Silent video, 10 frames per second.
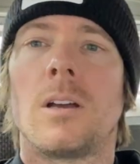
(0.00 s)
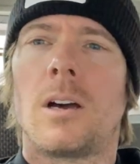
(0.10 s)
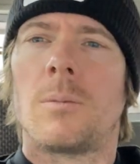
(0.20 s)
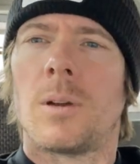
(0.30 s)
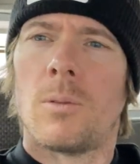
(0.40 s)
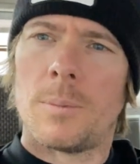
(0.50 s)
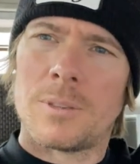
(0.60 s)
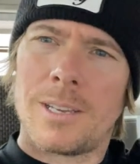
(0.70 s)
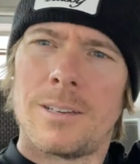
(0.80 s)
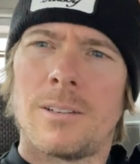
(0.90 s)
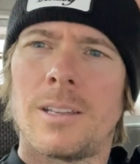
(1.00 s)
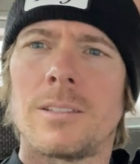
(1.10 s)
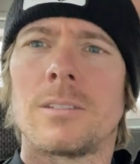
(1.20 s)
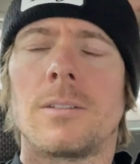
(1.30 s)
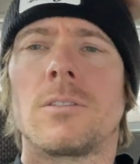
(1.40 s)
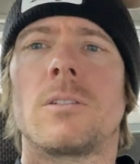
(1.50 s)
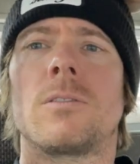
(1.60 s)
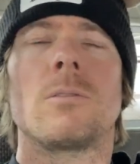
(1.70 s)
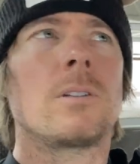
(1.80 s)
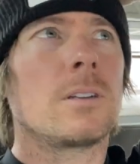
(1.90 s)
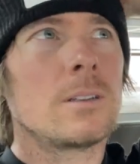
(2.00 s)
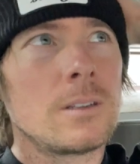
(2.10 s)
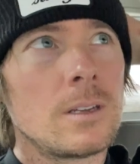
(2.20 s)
on my website and all that stuff. So if you want to